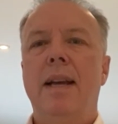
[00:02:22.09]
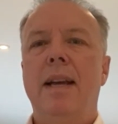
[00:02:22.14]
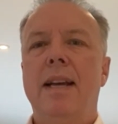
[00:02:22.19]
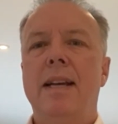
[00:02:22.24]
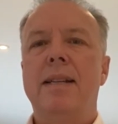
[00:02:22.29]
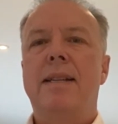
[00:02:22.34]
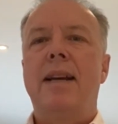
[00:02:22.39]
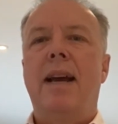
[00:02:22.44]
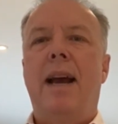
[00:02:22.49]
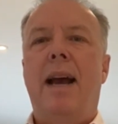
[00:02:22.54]

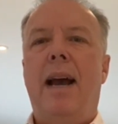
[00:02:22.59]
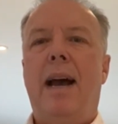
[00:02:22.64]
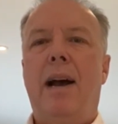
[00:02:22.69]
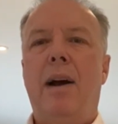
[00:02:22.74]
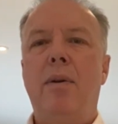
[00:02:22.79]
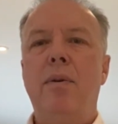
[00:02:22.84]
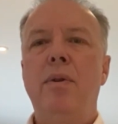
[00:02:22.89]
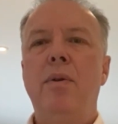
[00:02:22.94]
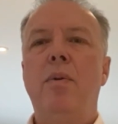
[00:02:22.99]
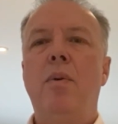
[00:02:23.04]
is
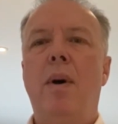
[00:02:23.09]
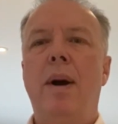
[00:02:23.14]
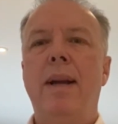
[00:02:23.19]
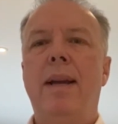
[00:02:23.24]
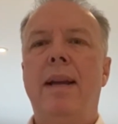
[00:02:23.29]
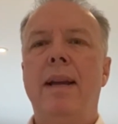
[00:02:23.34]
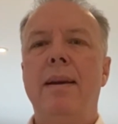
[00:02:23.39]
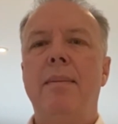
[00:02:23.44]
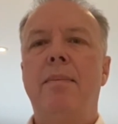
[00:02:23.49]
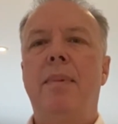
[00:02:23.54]
how do I
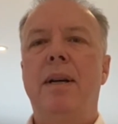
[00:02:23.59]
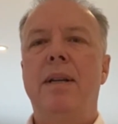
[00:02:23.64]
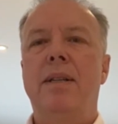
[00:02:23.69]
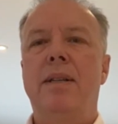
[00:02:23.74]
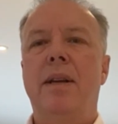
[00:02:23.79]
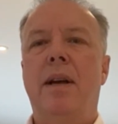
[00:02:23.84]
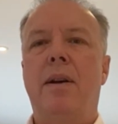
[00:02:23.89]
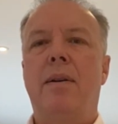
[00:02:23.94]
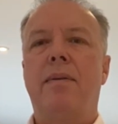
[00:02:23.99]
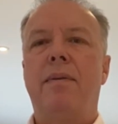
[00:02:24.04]
keep
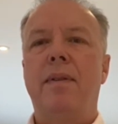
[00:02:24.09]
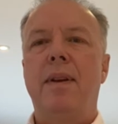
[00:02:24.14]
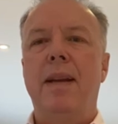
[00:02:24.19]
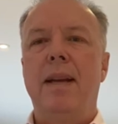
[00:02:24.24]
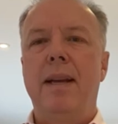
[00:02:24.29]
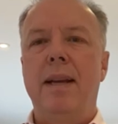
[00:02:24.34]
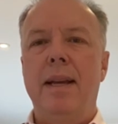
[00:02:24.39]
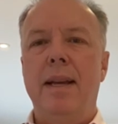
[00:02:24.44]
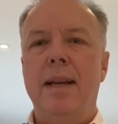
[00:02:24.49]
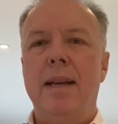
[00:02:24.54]
myself
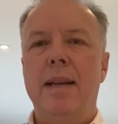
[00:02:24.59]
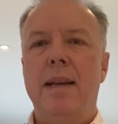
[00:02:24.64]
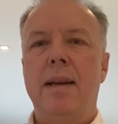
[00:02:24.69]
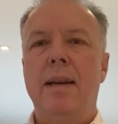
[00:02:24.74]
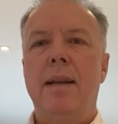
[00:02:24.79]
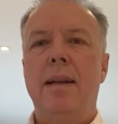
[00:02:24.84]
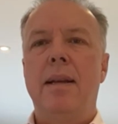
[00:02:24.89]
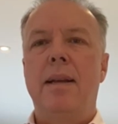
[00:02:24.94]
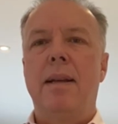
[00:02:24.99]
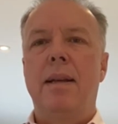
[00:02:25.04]

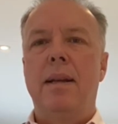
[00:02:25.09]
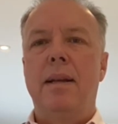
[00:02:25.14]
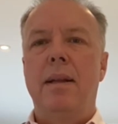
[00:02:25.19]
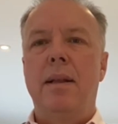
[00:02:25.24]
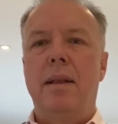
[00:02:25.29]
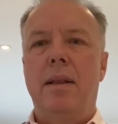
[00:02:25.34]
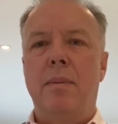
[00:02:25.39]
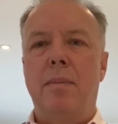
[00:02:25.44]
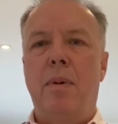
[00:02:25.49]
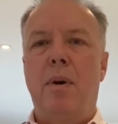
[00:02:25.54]
in
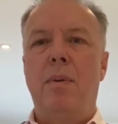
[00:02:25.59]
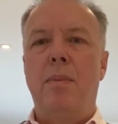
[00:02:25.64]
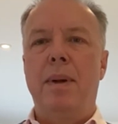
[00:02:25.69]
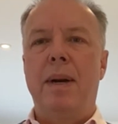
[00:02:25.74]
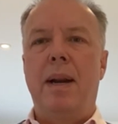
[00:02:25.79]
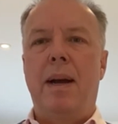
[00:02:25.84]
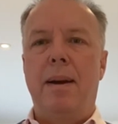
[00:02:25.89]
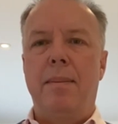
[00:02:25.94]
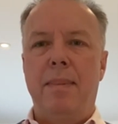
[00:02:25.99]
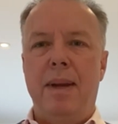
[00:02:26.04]
the
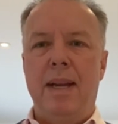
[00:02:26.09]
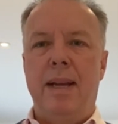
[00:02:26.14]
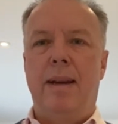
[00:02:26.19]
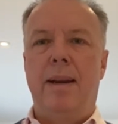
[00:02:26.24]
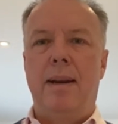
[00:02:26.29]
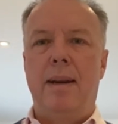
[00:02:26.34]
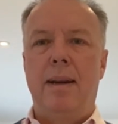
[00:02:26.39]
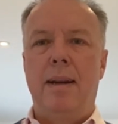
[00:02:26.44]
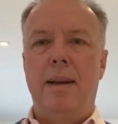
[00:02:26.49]
moment I'm in